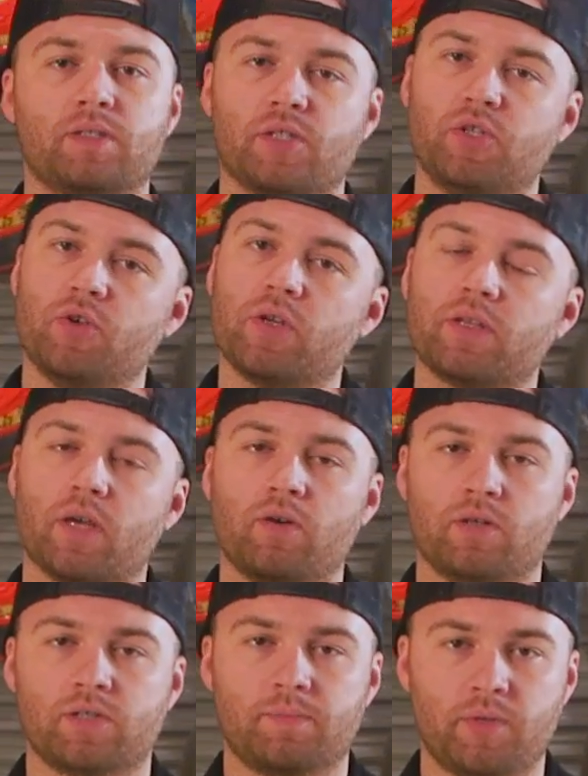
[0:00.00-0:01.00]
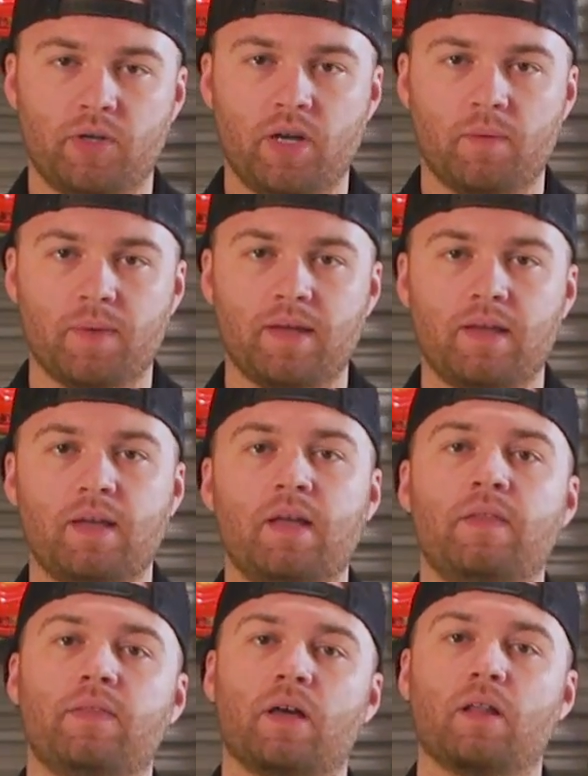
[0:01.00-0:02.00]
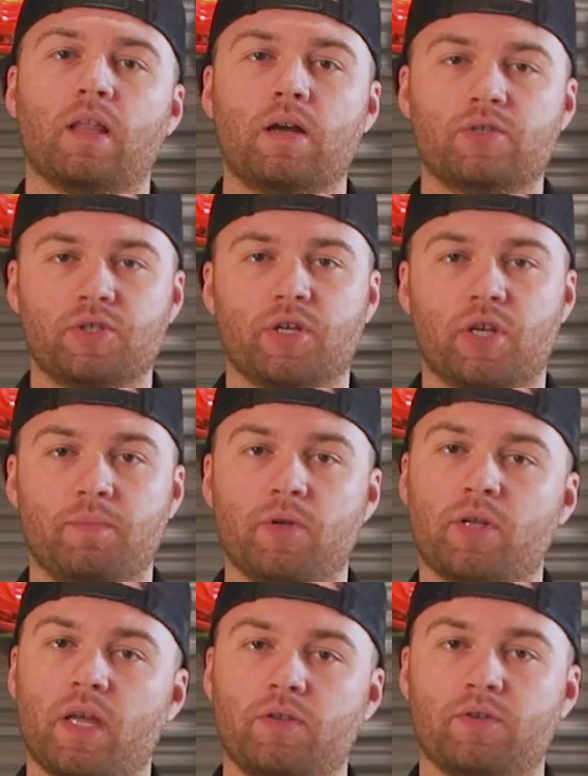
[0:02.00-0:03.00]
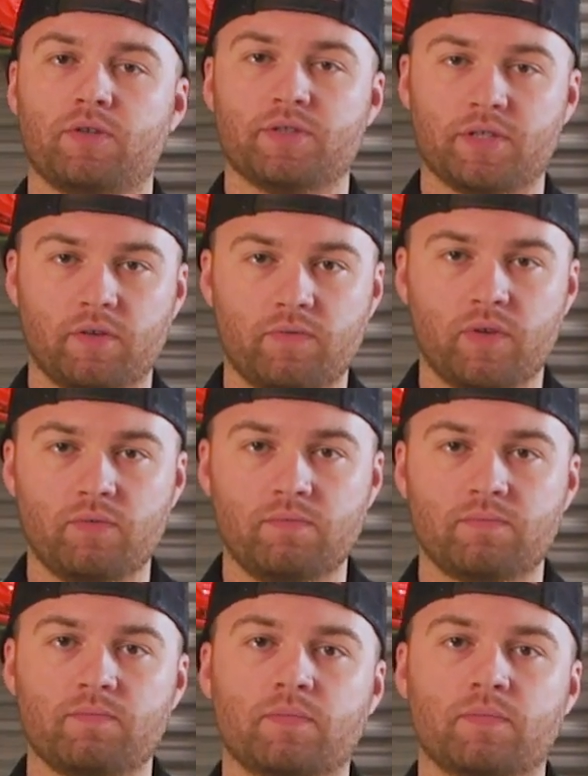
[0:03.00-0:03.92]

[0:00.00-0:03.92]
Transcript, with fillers: It's a unit that hooks up to your helmet that allows you to communicate through your cell phone,